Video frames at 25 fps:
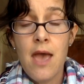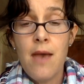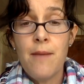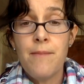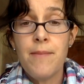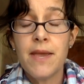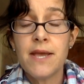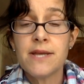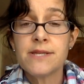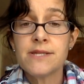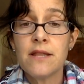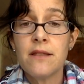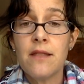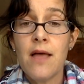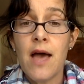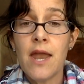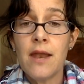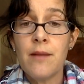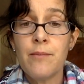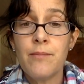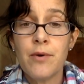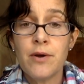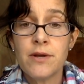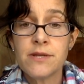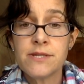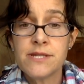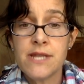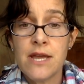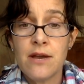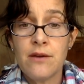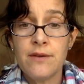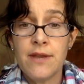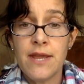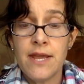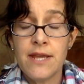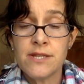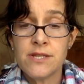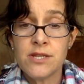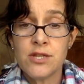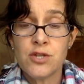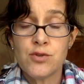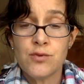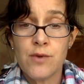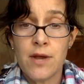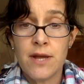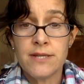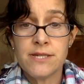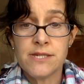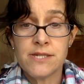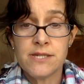Because a lot of books nowadays
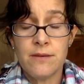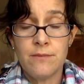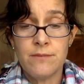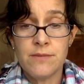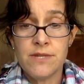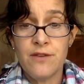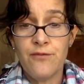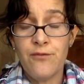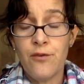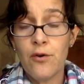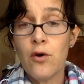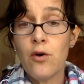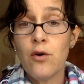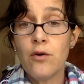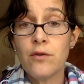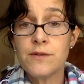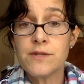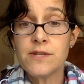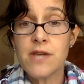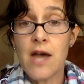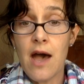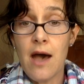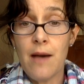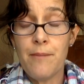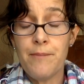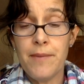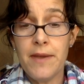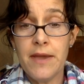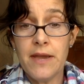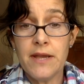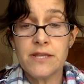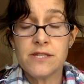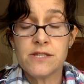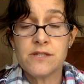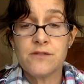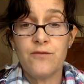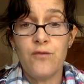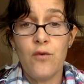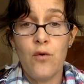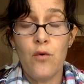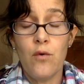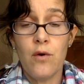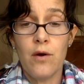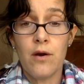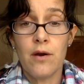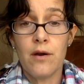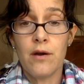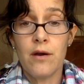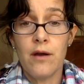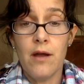address some difficult topics
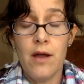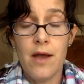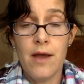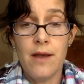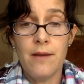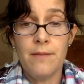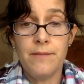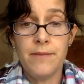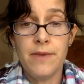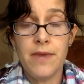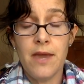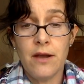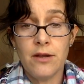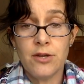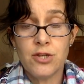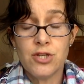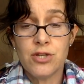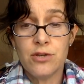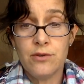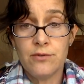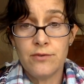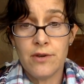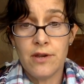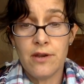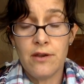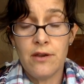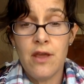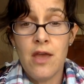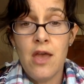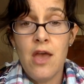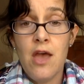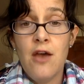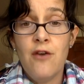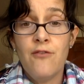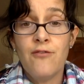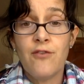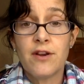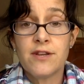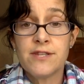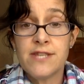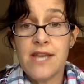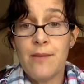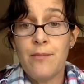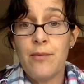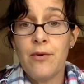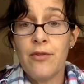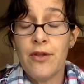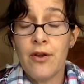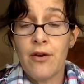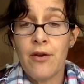for young children. For
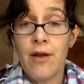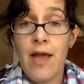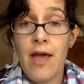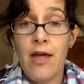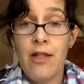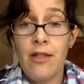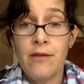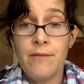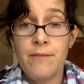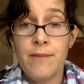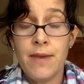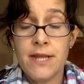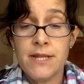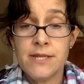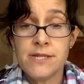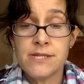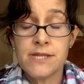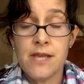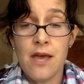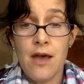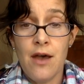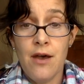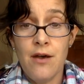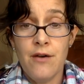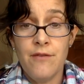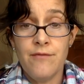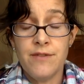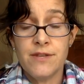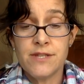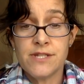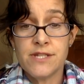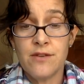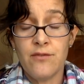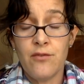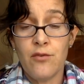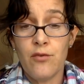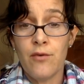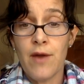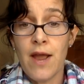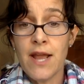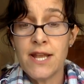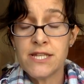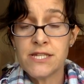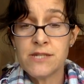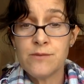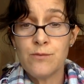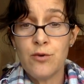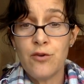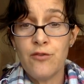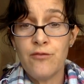example, there are elements of the civil
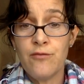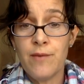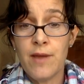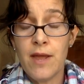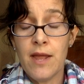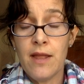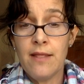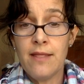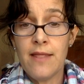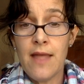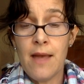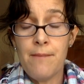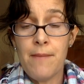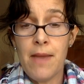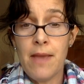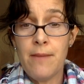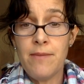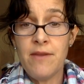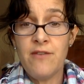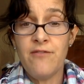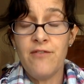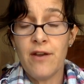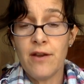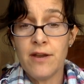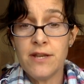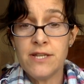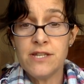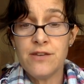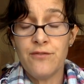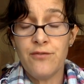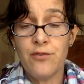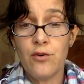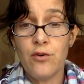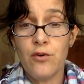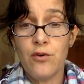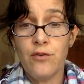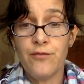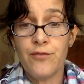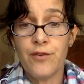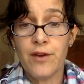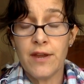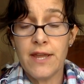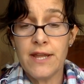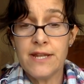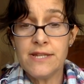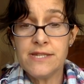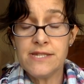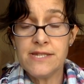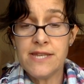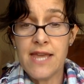rights movement that may be very difficult for
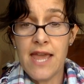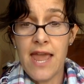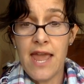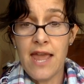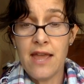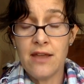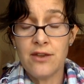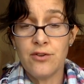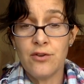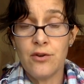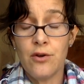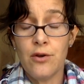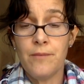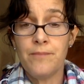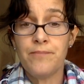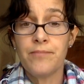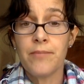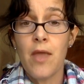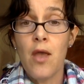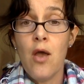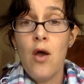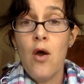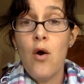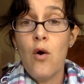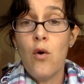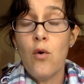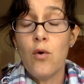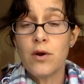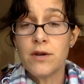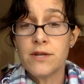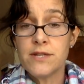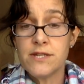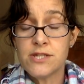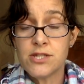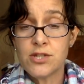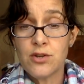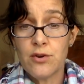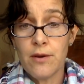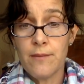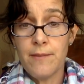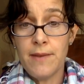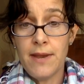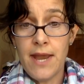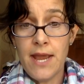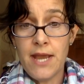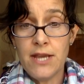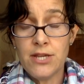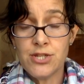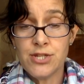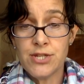kids to handle, or
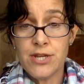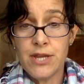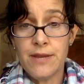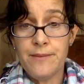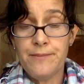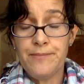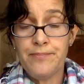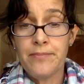discrimination.